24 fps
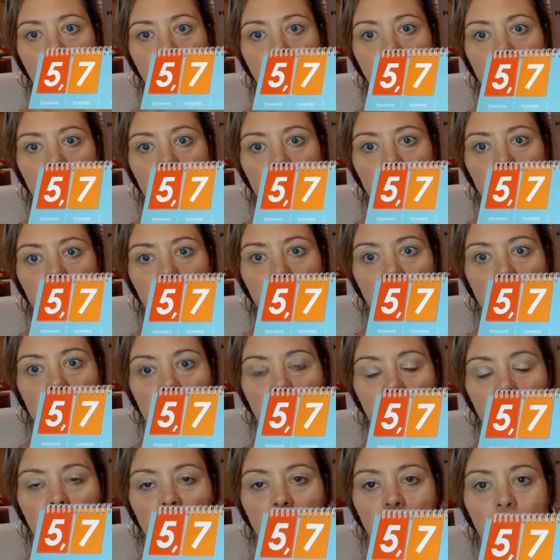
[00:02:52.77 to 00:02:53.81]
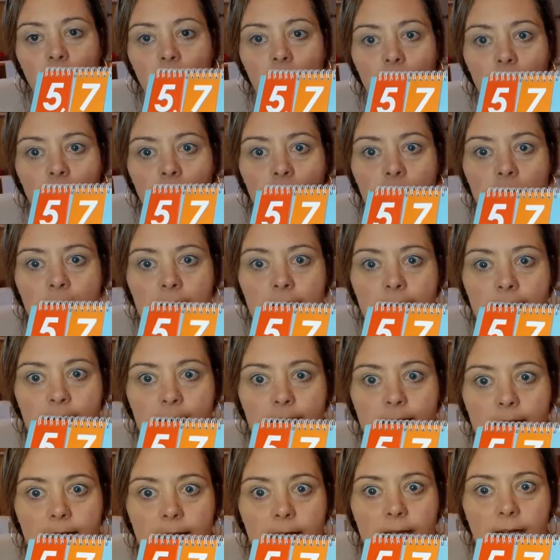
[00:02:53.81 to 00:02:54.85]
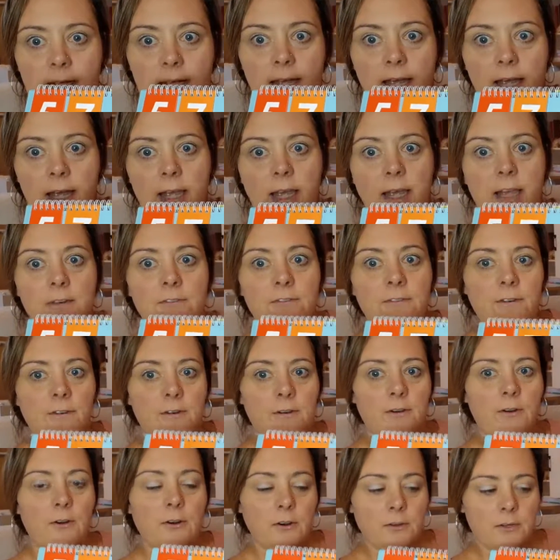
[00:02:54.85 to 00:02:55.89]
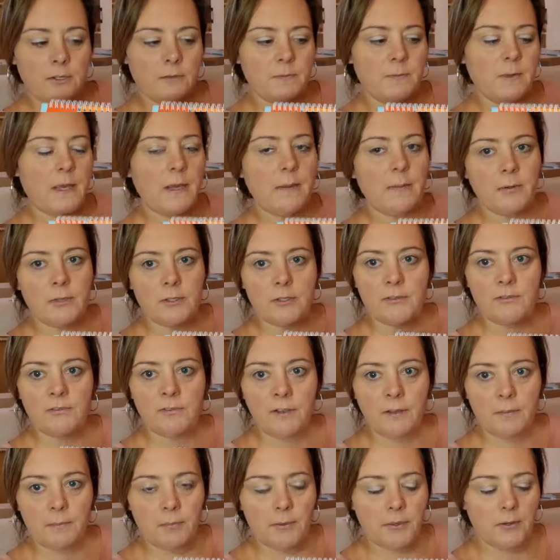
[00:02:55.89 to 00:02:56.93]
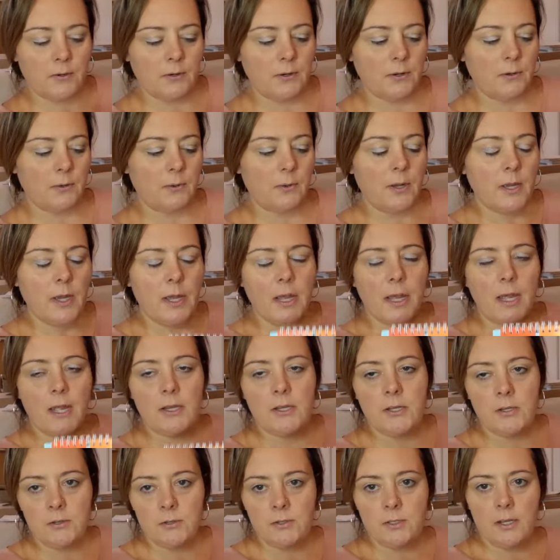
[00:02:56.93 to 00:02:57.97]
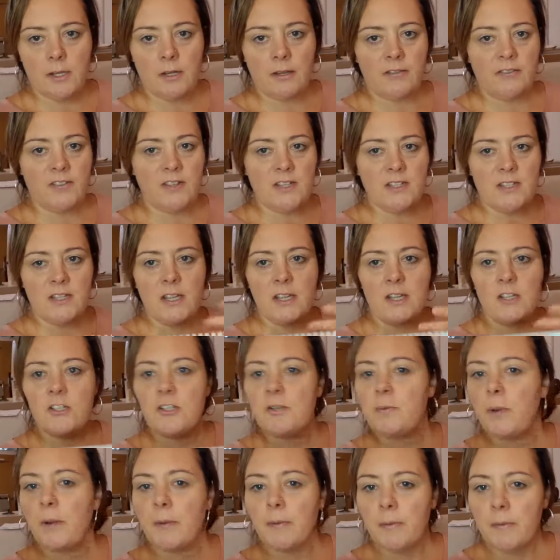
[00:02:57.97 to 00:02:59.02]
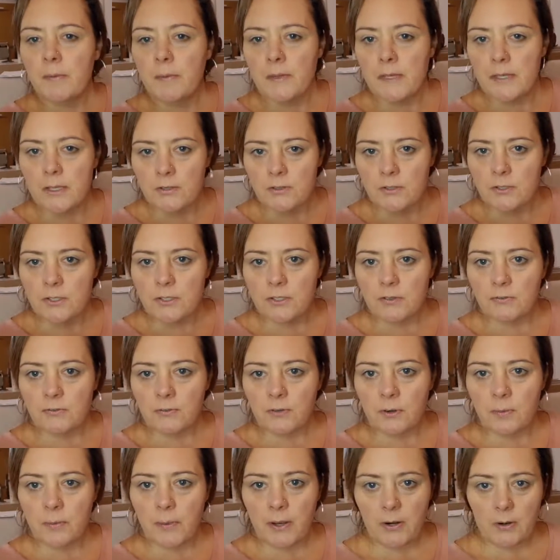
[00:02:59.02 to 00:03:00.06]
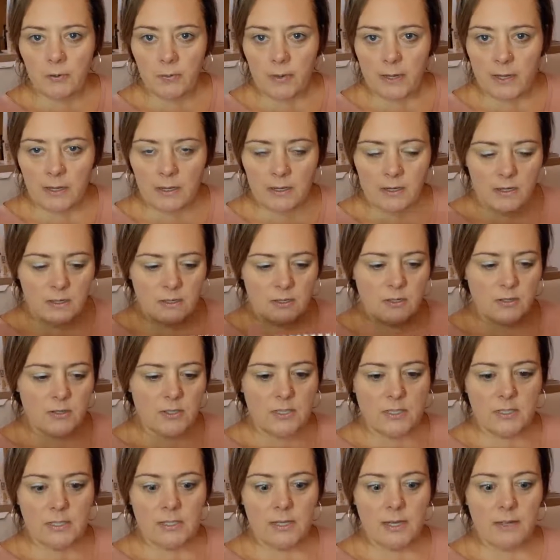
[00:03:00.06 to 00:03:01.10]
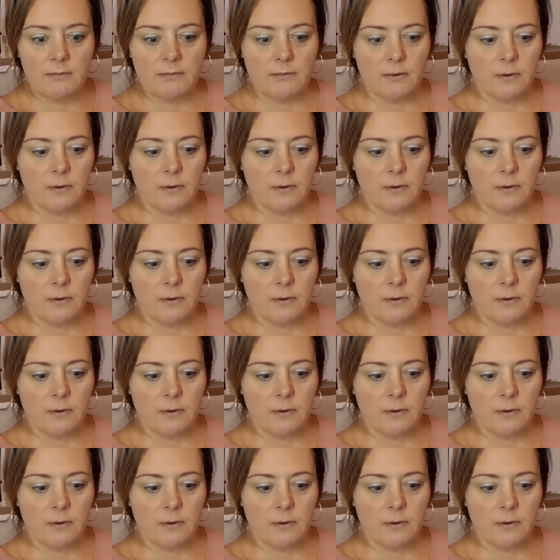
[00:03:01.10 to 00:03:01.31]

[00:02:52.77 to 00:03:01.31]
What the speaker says: which is great for her to see and for her to be able to flip through and use all of these. She probably used them for about a week, used this set